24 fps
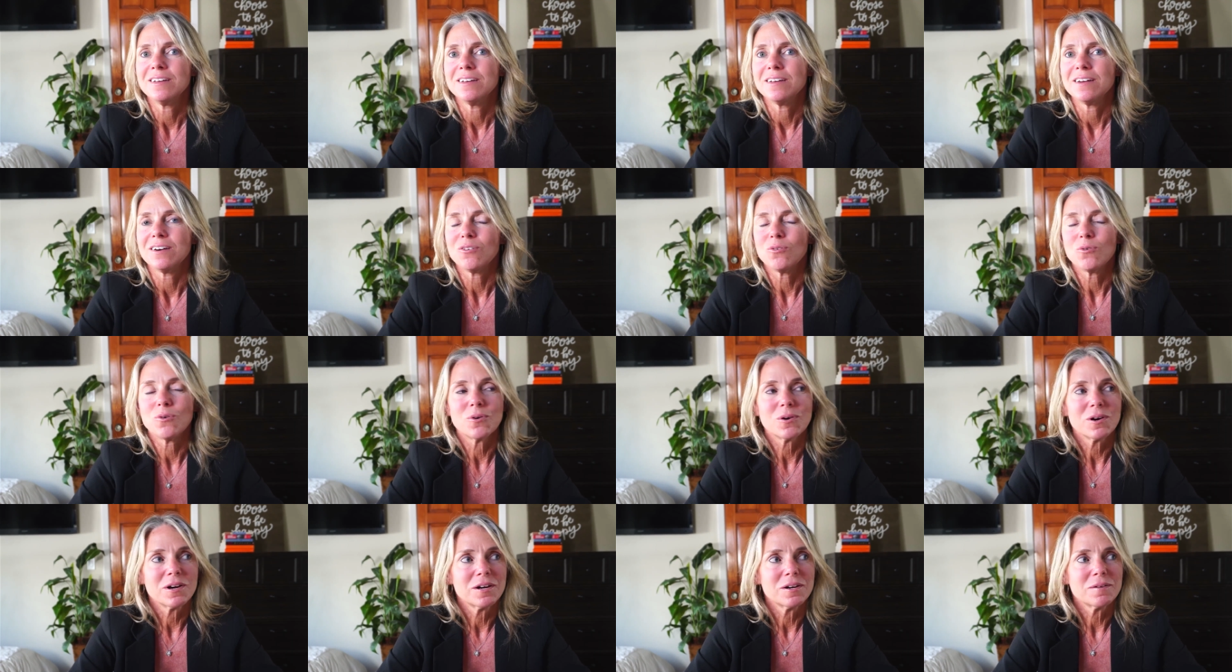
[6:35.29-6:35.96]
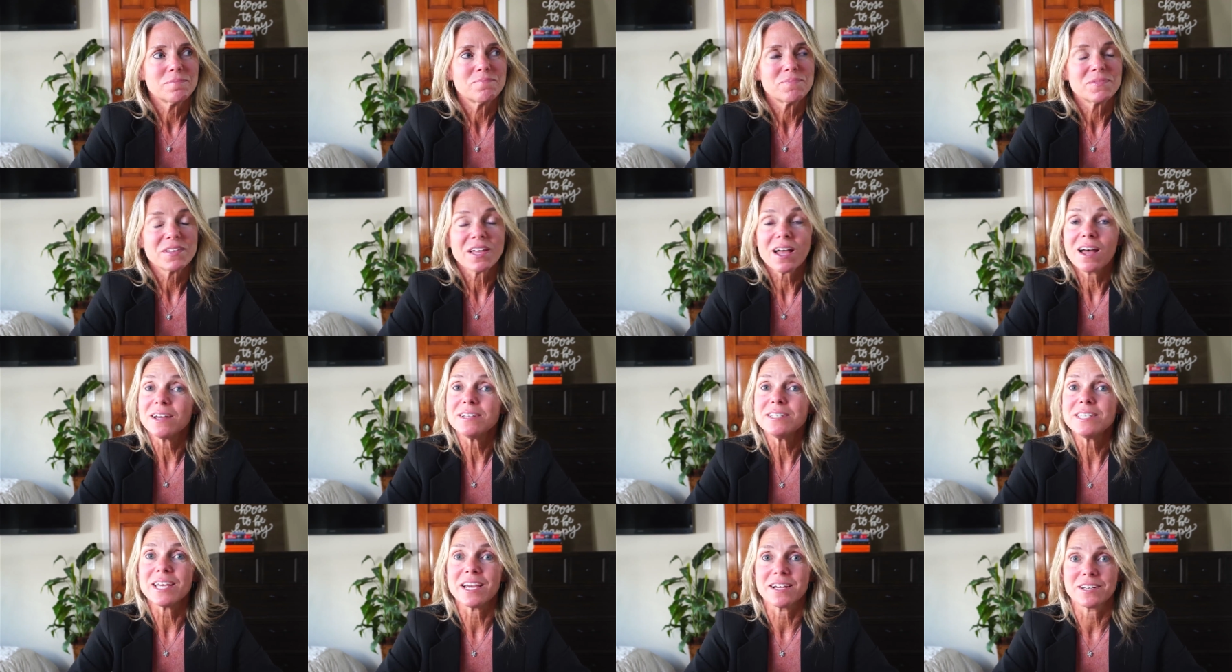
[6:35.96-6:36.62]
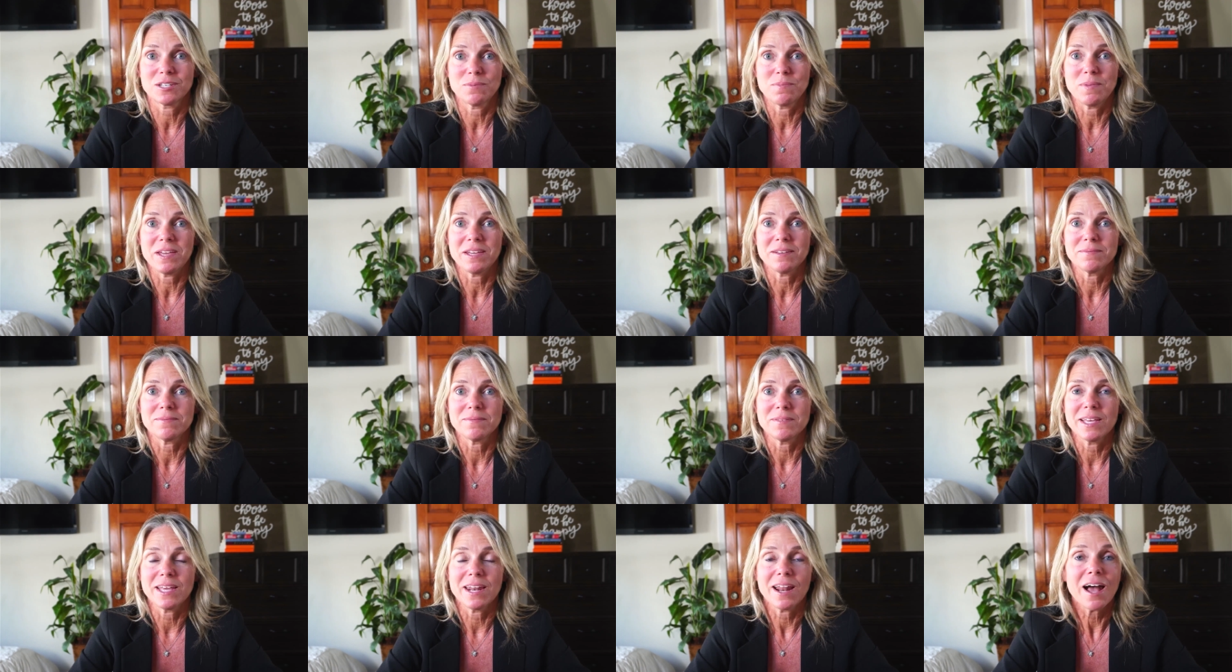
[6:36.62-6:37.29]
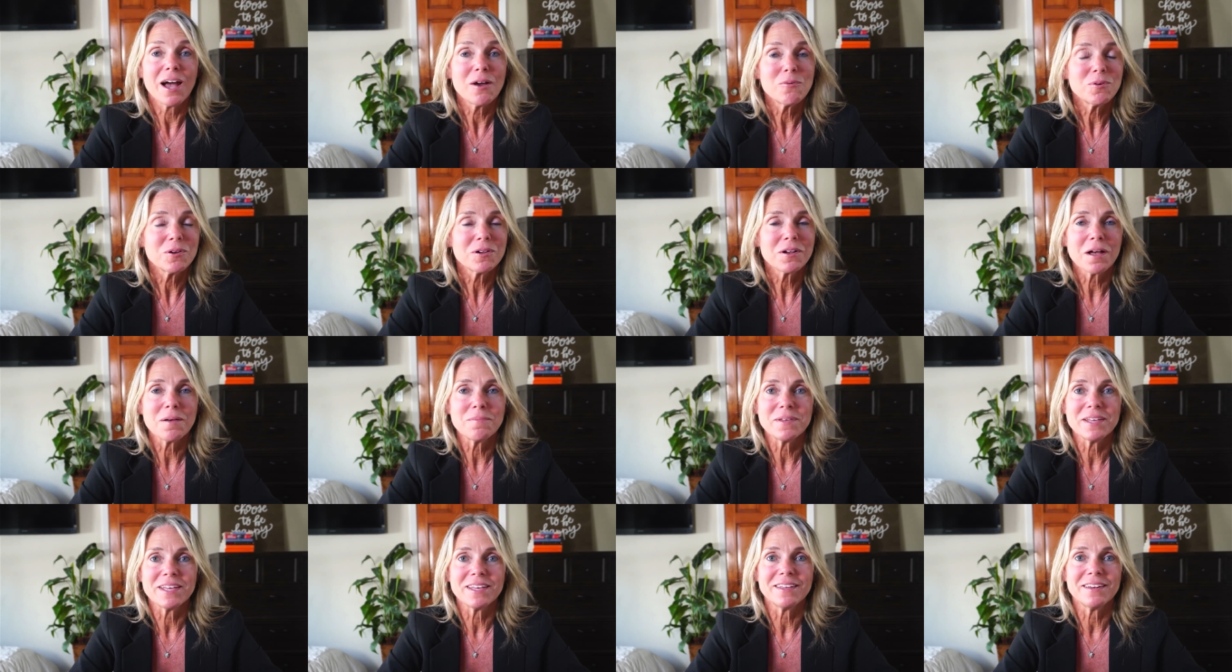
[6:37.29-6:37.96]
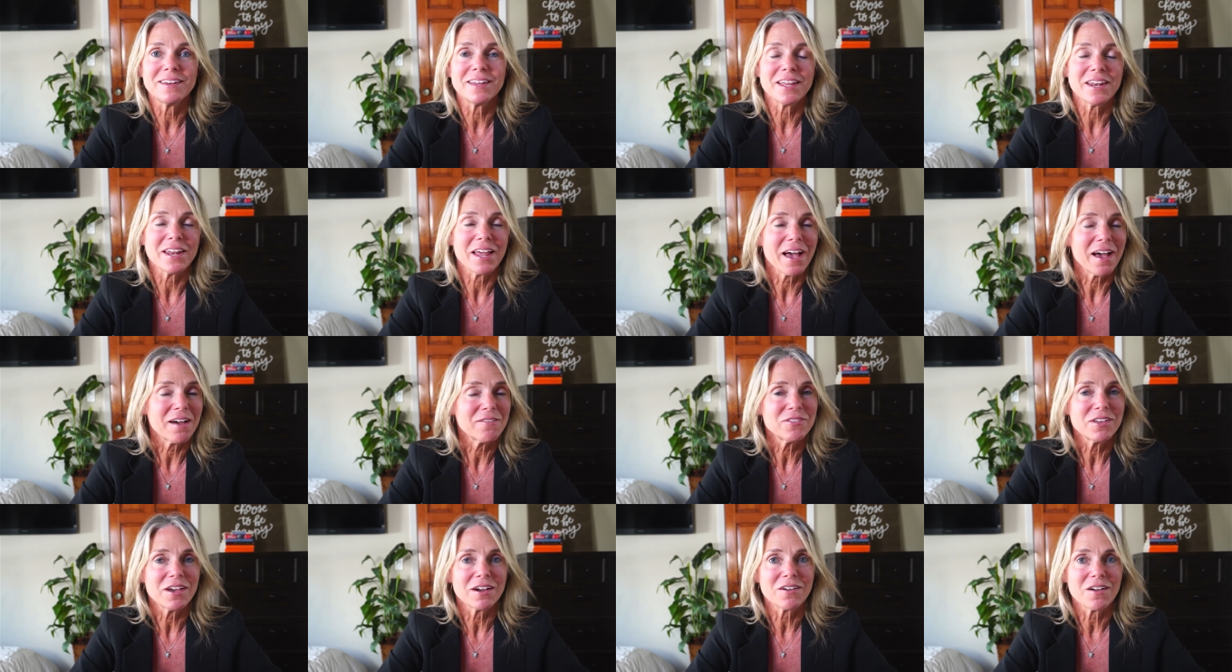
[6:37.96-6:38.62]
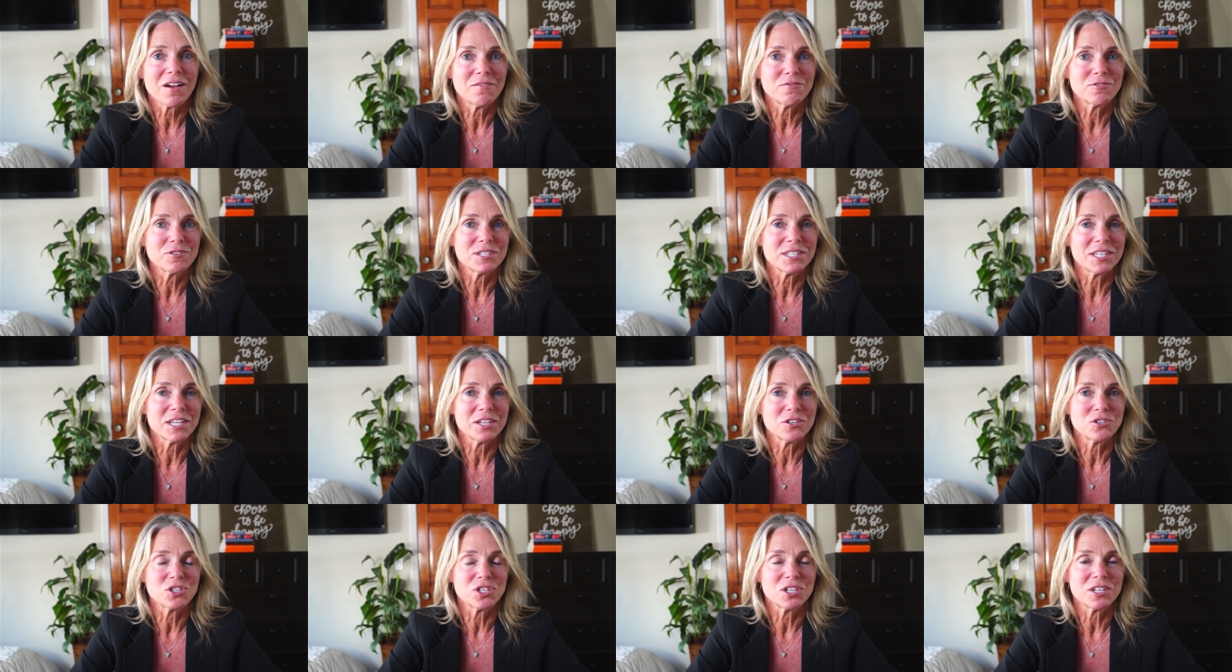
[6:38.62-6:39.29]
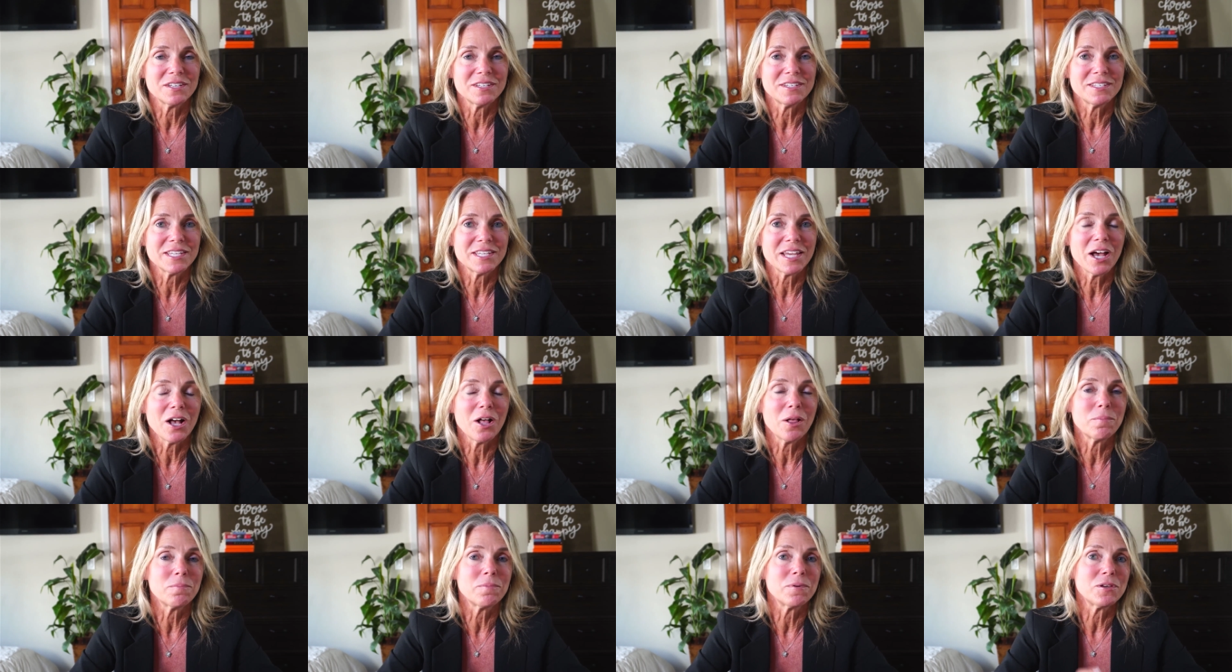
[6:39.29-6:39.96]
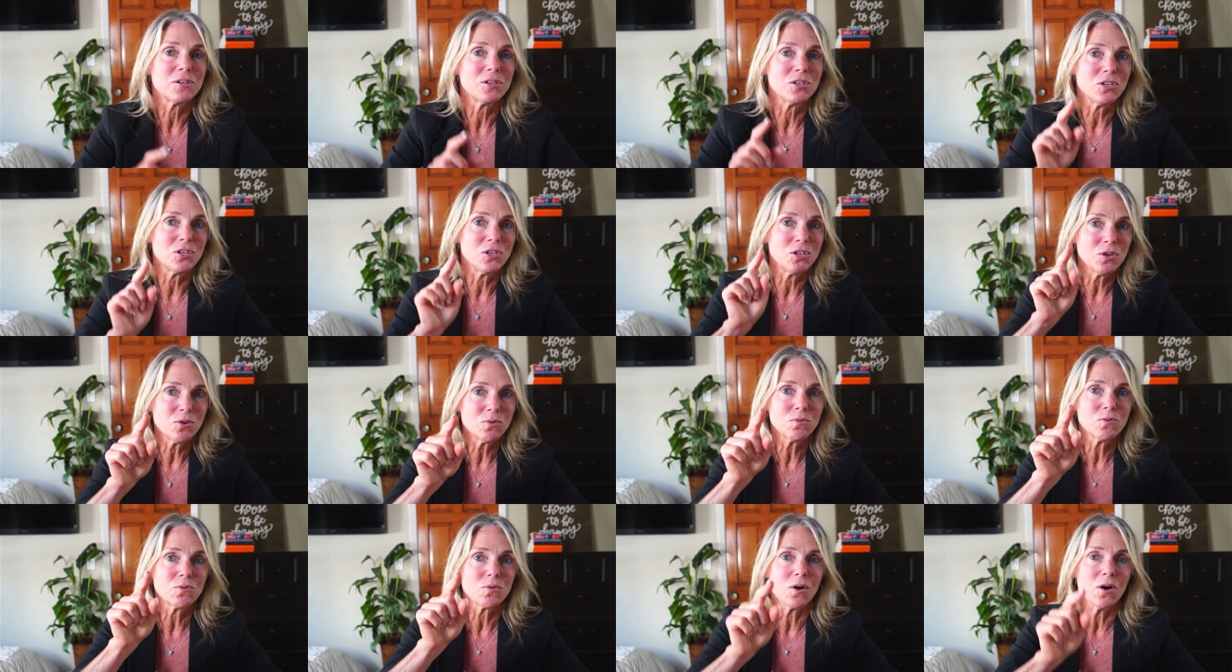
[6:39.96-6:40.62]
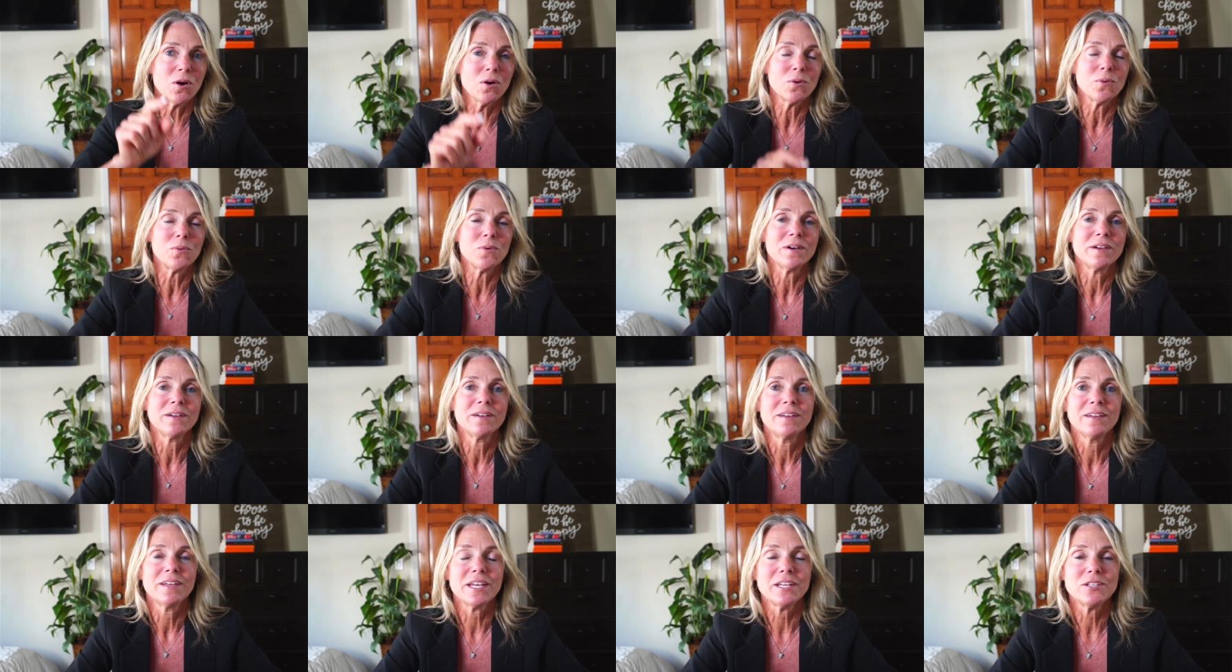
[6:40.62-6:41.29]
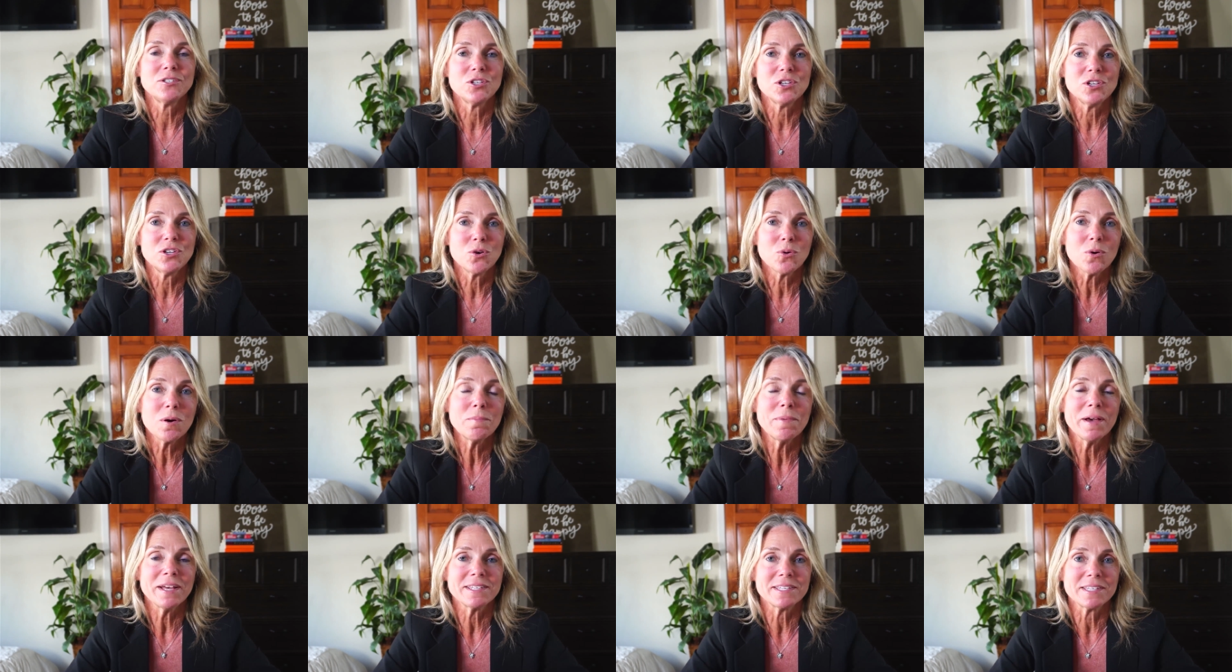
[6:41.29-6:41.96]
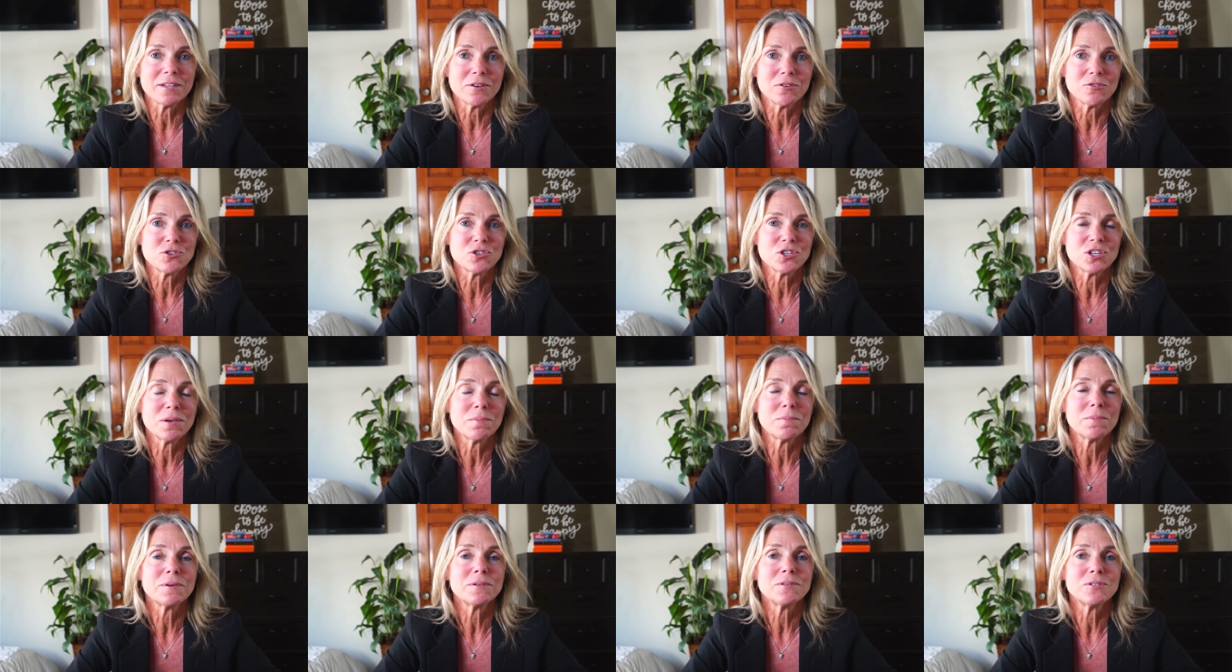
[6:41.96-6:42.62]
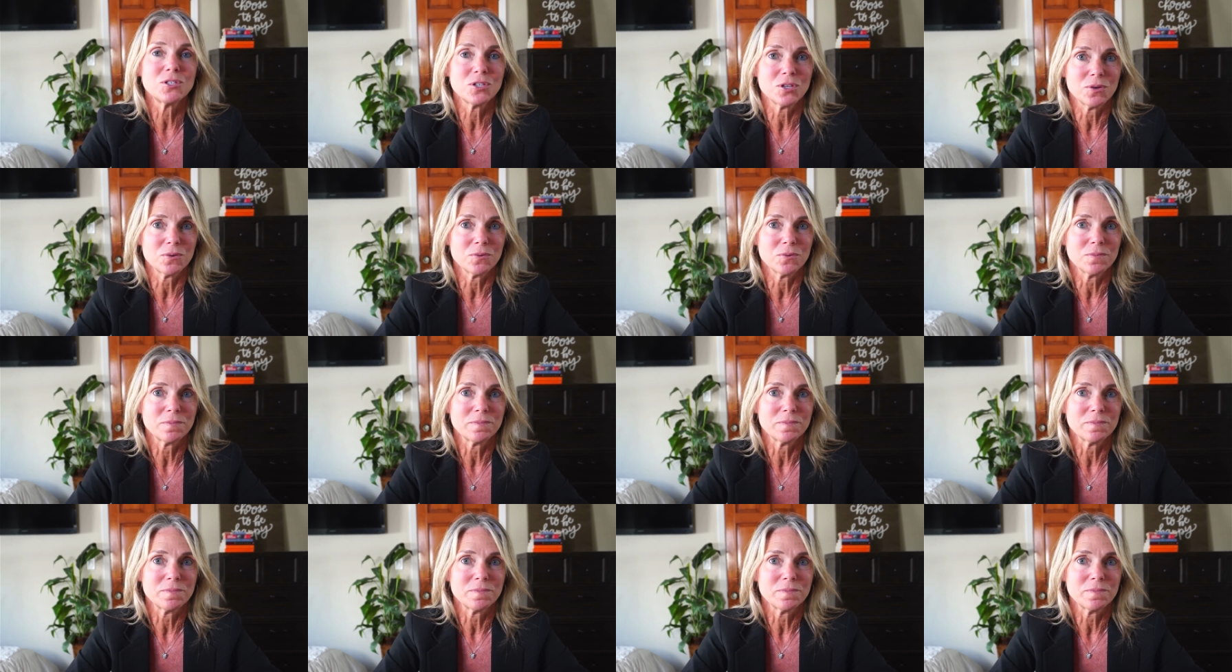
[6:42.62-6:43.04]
or contact me, and I will come in and have that conversation to help you grow into your best leadership too.